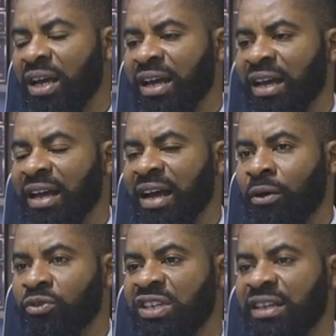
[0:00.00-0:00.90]
I
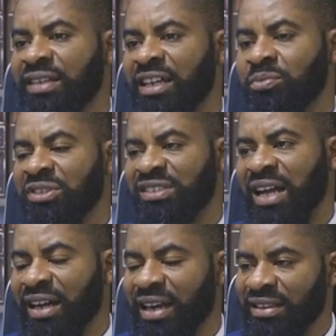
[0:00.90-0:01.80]
would say it has been
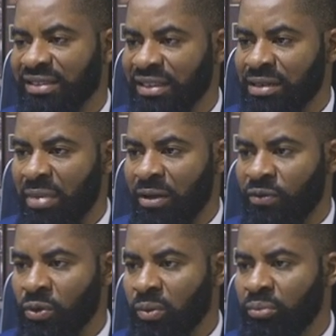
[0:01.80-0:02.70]
stagnant in my
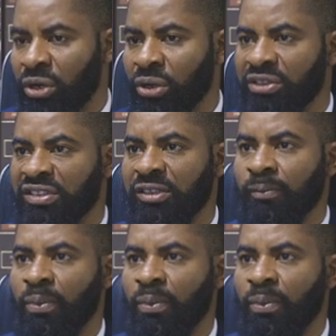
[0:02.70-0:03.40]
view because